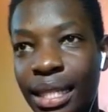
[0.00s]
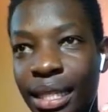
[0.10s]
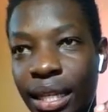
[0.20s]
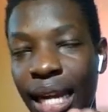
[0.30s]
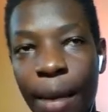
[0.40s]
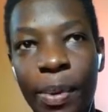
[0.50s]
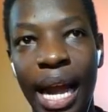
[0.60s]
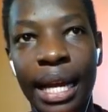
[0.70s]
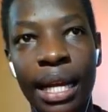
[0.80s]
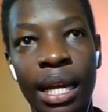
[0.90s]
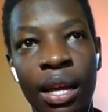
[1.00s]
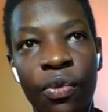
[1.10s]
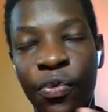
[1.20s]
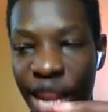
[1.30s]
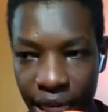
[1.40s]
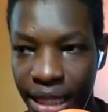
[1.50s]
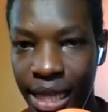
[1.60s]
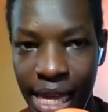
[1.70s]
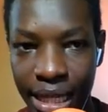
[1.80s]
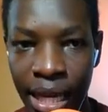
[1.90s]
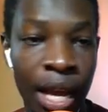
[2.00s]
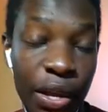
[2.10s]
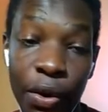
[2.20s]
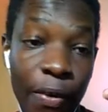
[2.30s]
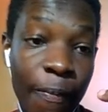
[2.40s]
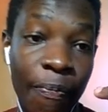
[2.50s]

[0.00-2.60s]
this club can finish things, you know.